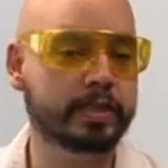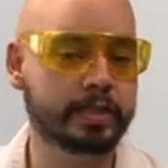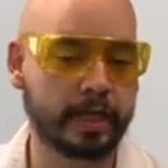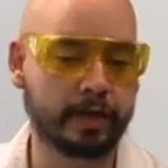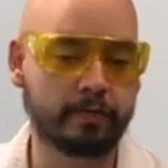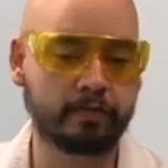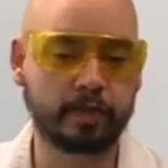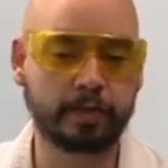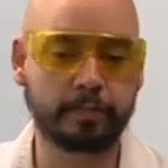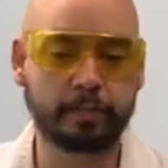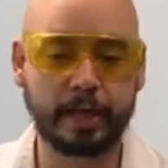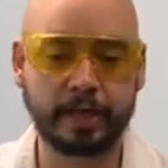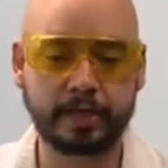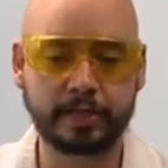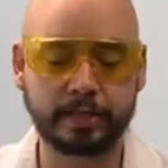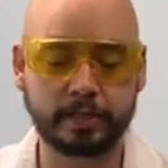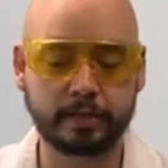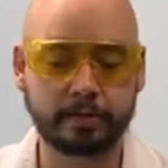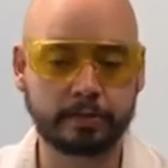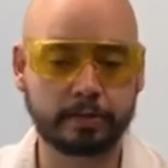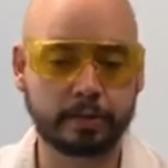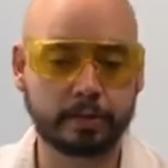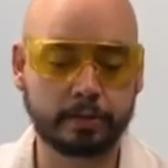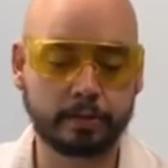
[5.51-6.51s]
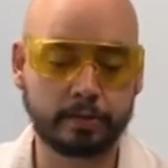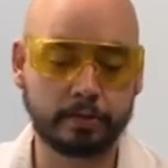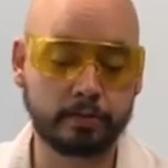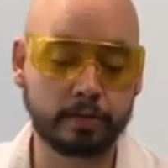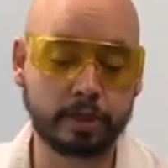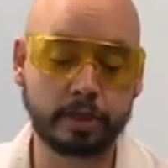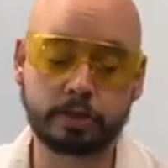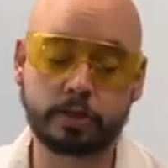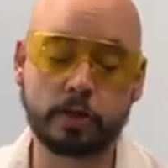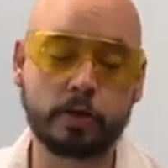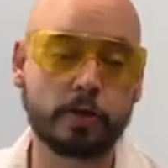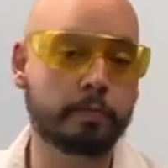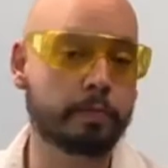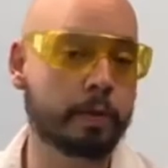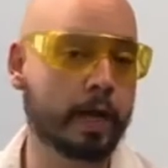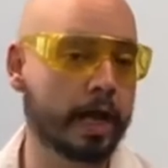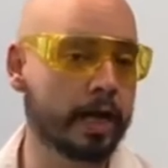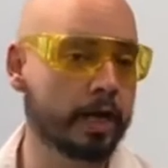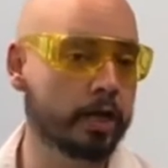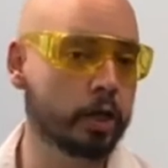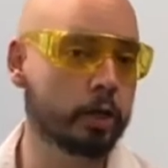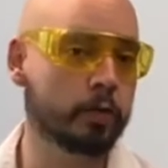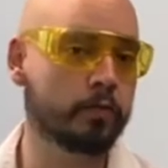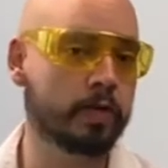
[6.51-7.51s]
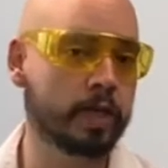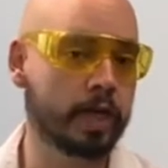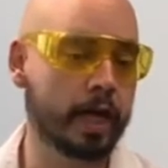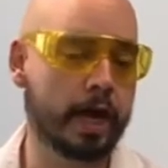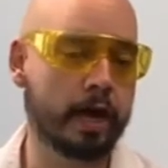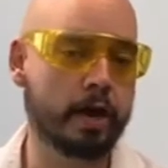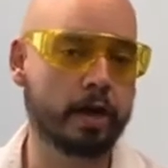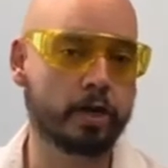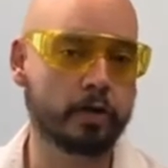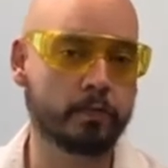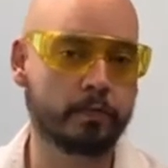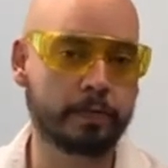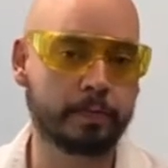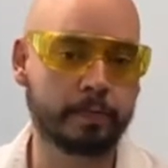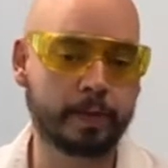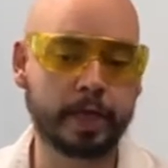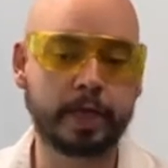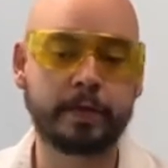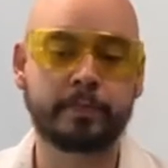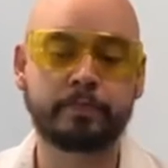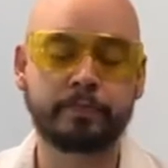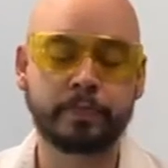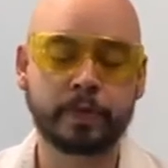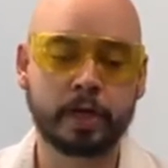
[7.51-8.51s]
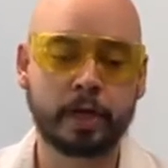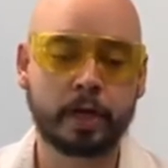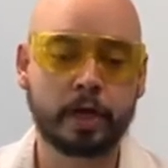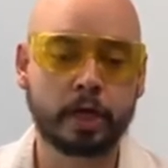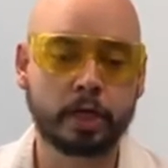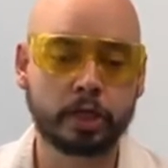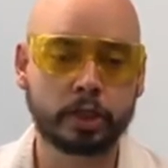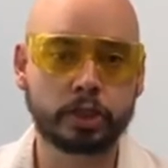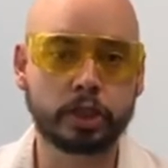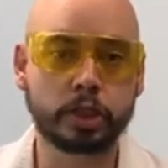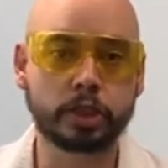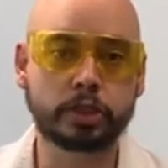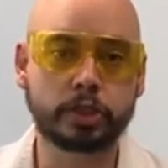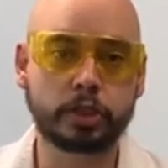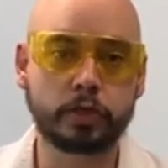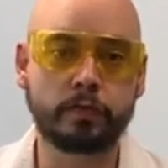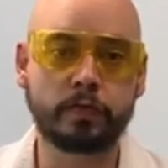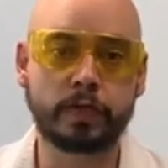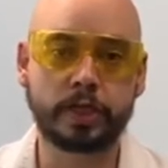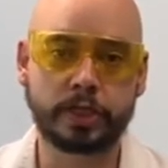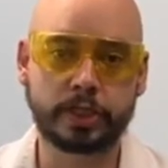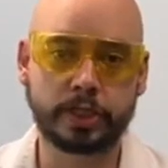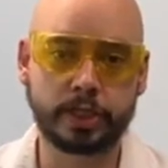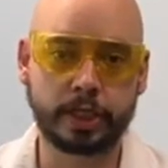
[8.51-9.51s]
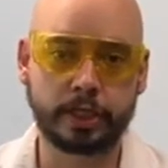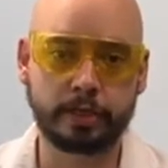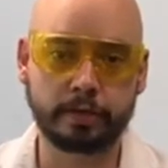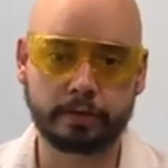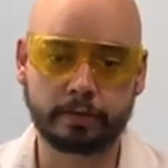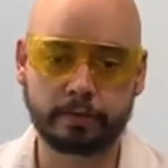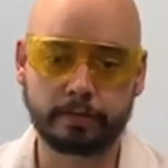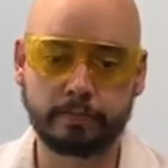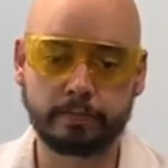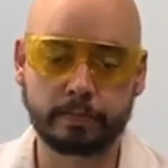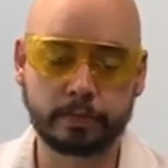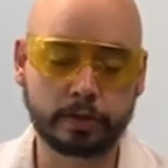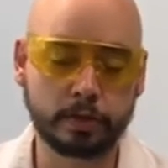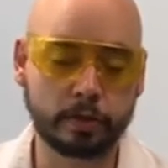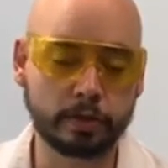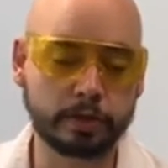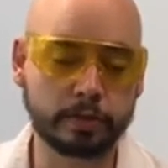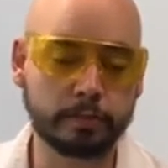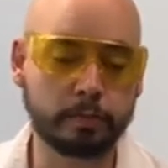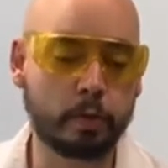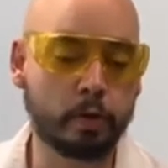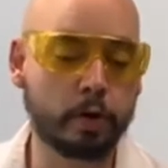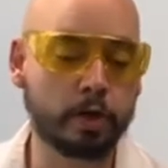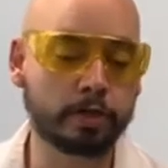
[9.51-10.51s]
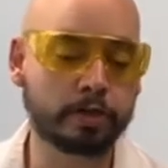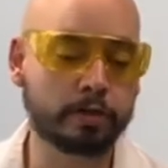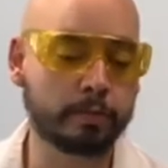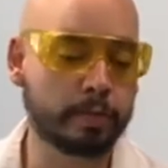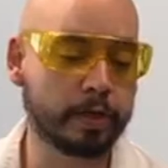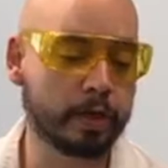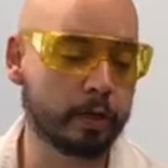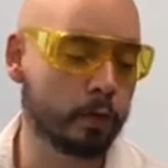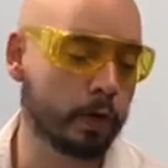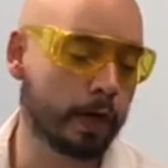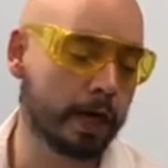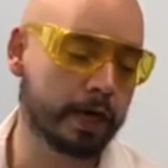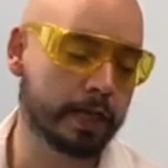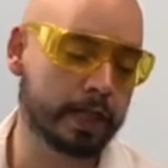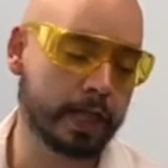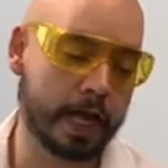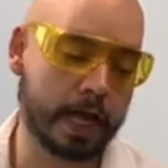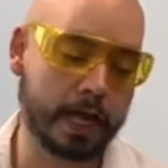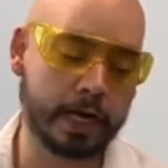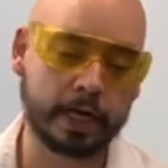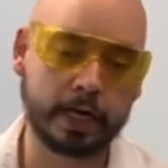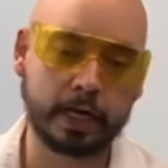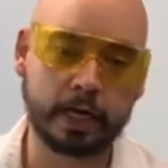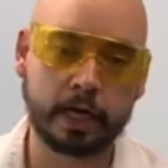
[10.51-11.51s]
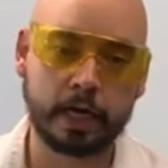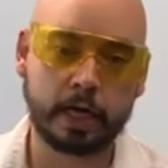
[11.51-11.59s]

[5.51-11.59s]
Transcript: safety basics. These don't apply to UVA or UVB, just UVC. So it's important to be aware that